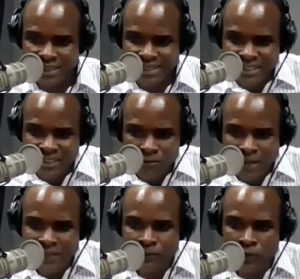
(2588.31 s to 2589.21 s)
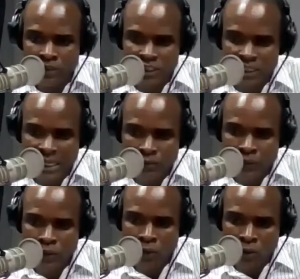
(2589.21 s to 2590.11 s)
it right for a child
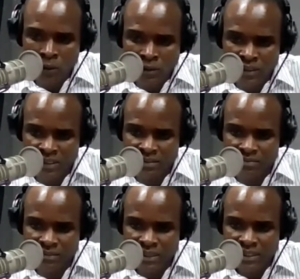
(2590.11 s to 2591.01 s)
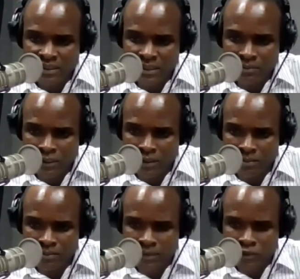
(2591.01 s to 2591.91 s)
with autism
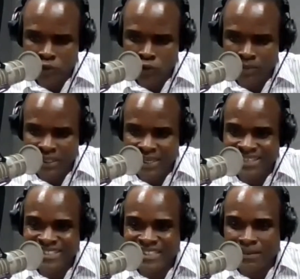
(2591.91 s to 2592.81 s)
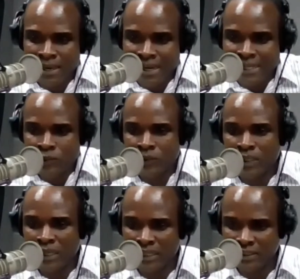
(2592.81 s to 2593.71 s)
symptoms to be in the same class
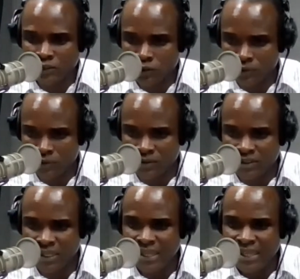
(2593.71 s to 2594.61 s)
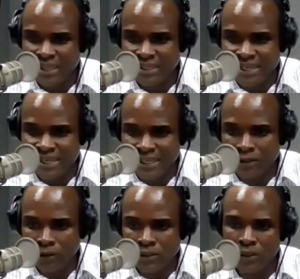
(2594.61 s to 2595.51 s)
with other students that are
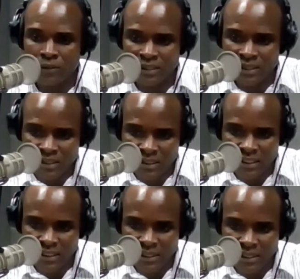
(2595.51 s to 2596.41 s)
not autistic?